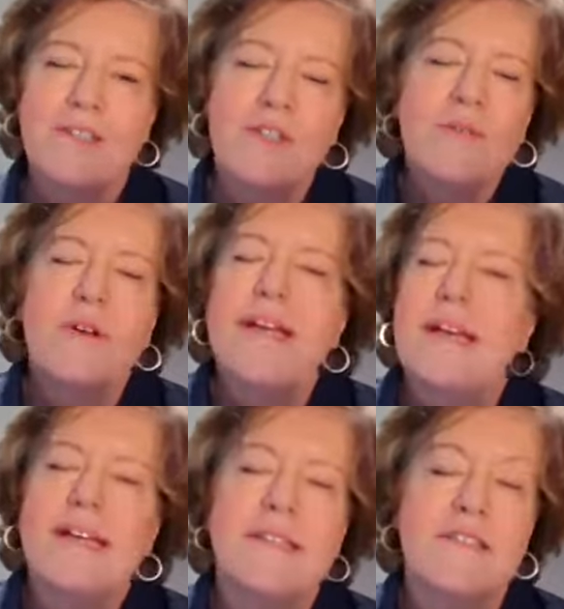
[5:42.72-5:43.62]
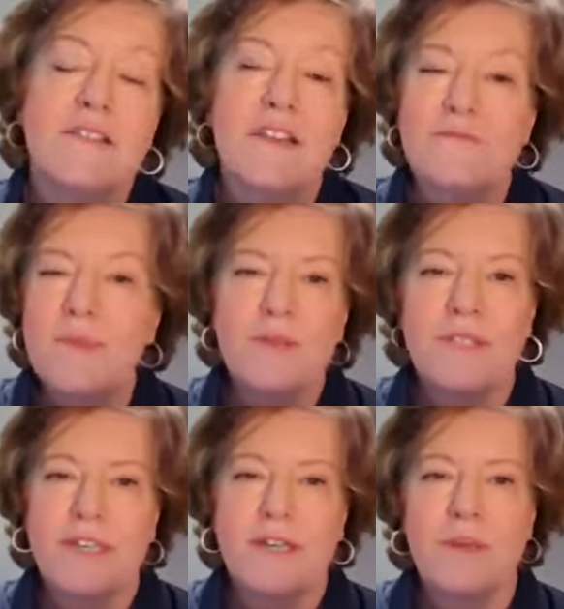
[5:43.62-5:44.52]
Sure, I still love
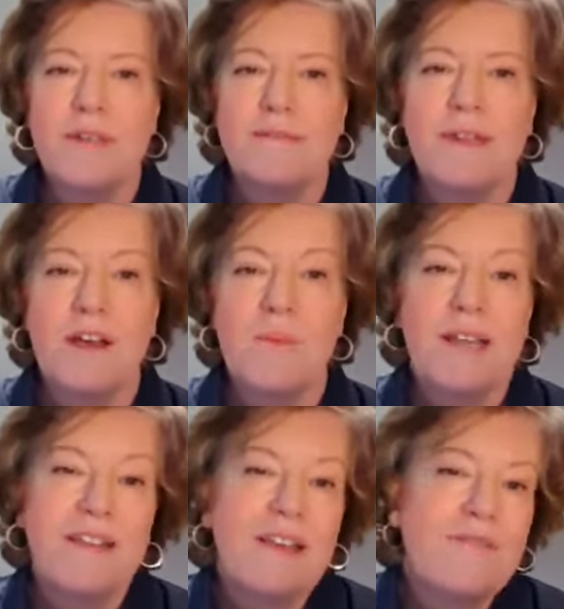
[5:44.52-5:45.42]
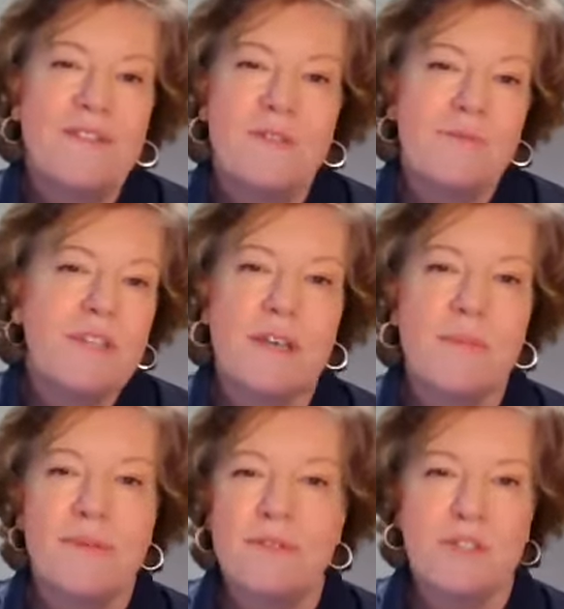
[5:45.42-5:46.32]
music, but now my life is really
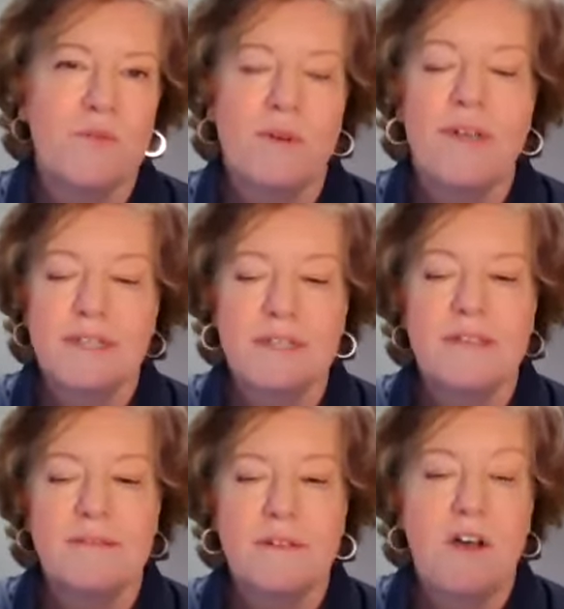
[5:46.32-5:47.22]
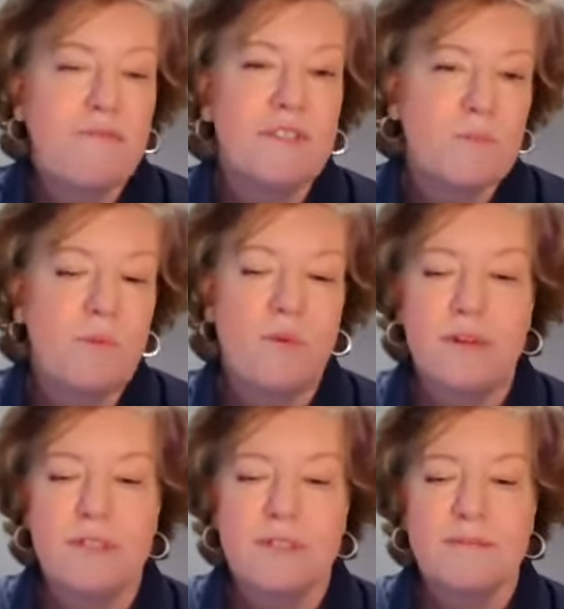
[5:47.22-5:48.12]
about stories and often
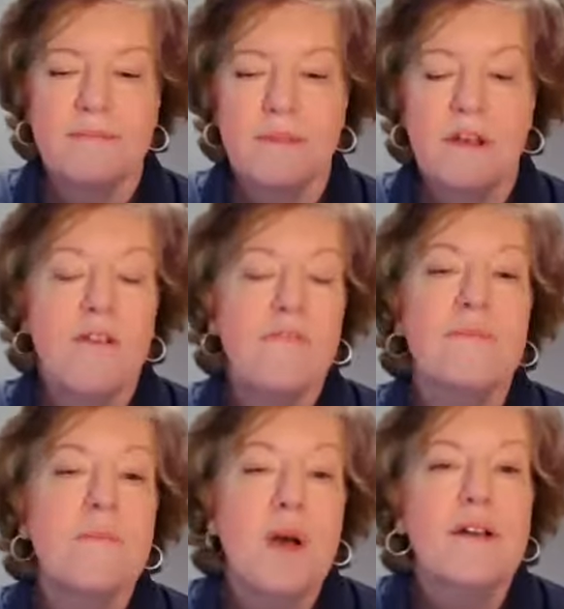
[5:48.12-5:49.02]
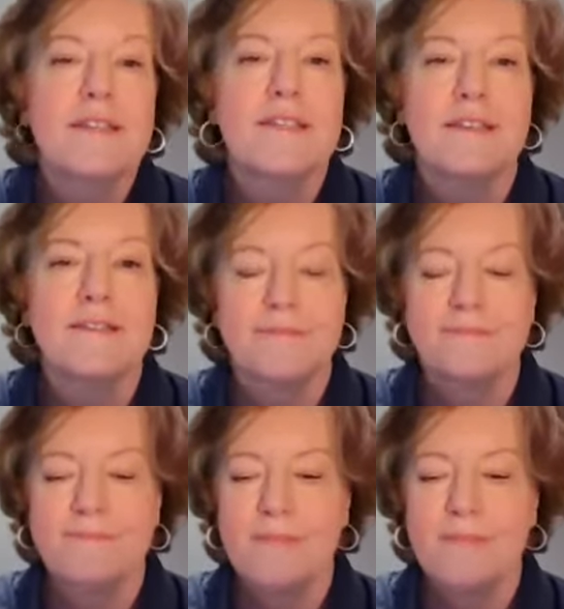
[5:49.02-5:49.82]
sports, often boxing.